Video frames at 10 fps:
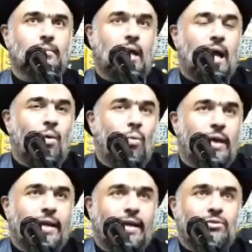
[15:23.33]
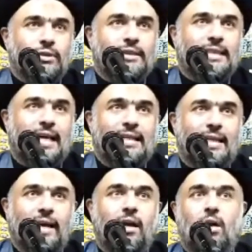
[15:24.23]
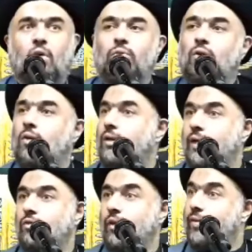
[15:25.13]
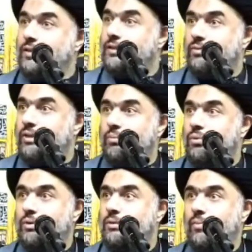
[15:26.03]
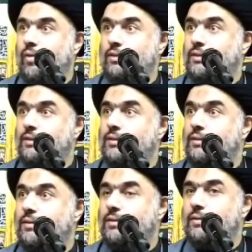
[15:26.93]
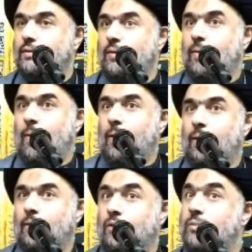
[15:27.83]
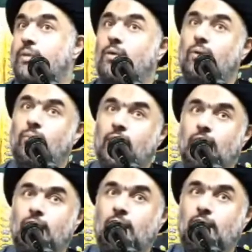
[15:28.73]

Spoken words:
How we can understand the era of occultation? And this is very important, brothers and sisters. Just bear with me.